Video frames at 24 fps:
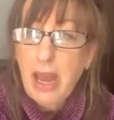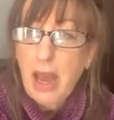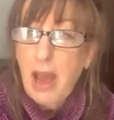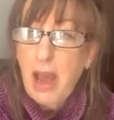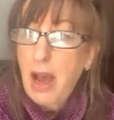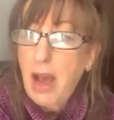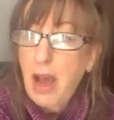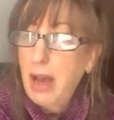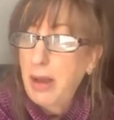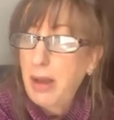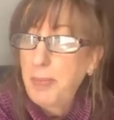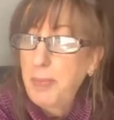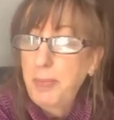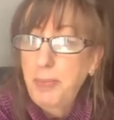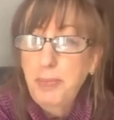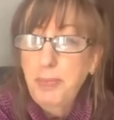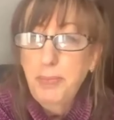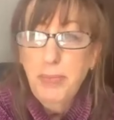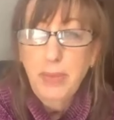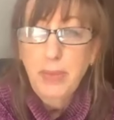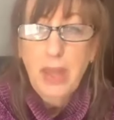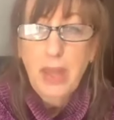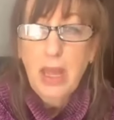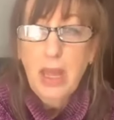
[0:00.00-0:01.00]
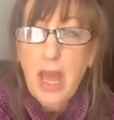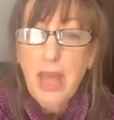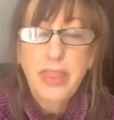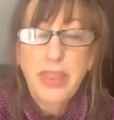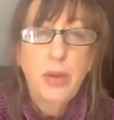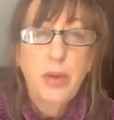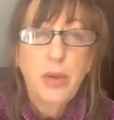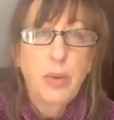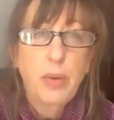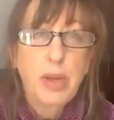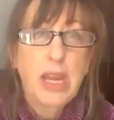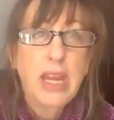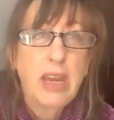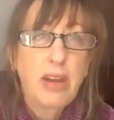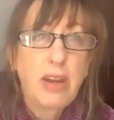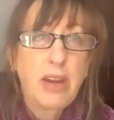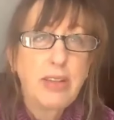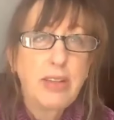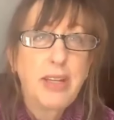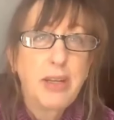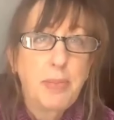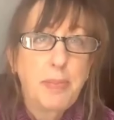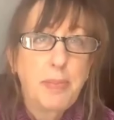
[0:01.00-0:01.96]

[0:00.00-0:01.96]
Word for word: Um, I think we hear a